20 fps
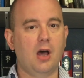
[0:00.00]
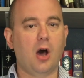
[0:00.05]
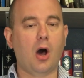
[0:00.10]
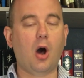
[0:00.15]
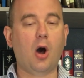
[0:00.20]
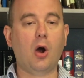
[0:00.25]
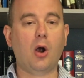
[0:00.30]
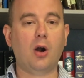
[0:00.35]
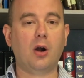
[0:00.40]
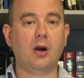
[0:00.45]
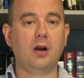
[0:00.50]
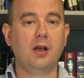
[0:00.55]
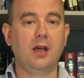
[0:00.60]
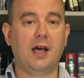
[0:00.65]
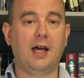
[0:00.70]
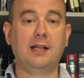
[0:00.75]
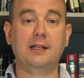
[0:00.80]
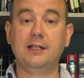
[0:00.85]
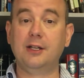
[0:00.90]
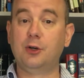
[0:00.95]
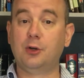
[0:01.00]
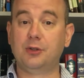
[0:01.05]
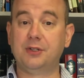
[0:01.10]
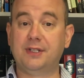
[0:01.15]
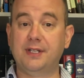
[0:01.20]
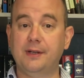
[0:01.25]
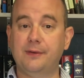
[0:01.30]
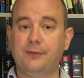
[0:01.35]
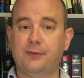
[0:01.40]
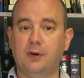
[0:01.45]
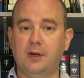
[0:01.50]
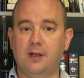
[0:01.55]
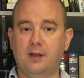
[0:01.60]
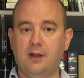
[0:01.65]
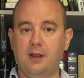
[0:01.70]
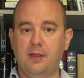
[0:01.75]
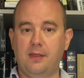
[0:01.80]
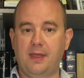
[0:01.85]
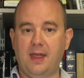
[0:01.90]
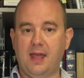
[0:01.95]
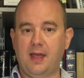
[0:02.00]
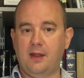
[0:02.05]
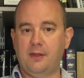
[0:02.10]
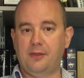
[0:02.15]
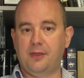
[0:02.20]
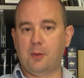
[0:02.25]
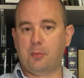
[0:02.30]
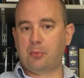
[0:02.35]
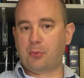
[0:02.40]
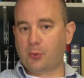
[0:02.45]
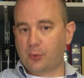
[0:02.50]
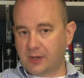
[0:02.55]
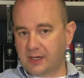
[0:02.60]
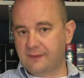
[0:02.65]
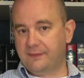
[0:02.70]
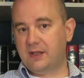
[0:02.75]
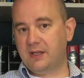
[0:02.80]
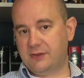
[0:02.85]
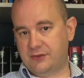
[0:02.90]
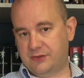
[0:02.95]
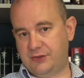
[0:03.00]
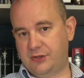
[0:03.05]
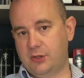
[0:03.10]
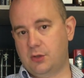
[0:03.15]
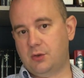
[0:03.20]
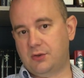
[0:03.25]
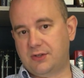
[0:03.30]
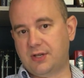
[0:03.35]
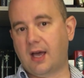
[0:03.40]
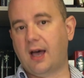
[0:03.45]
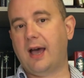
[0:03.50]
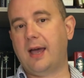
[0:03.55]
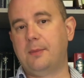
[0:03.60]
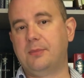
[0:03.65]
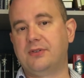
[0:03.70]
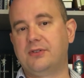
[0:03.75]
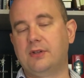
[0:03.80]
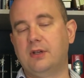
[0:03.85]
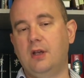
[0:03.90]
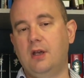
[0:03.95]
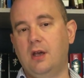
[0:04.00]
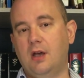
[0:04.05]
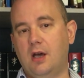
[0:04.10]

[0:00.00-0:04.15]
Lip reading: are a little different than the previous two types